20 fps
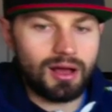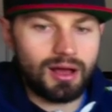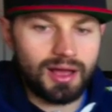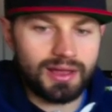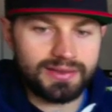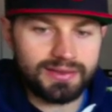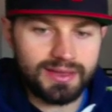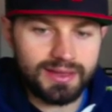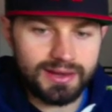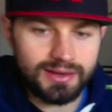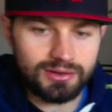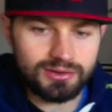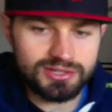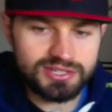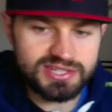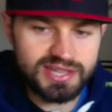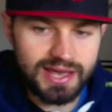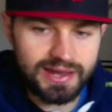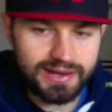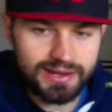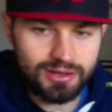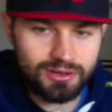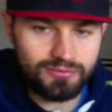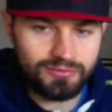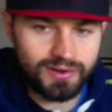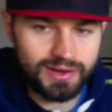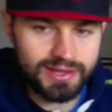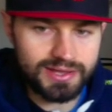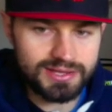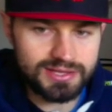ideally on Saturday,
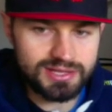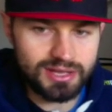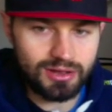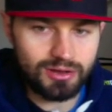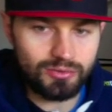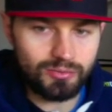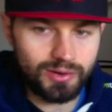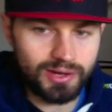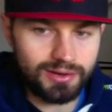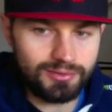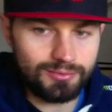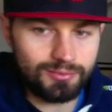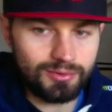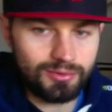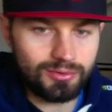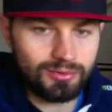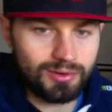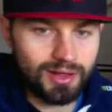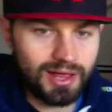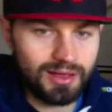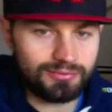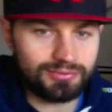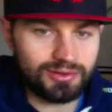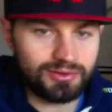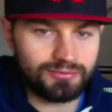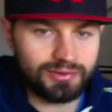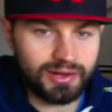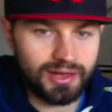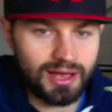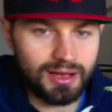hopefully. So we will have
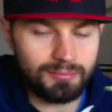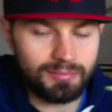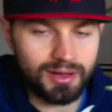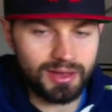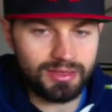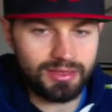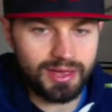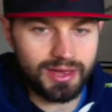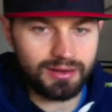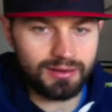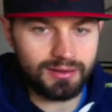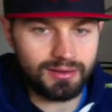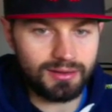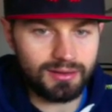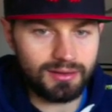something out by then.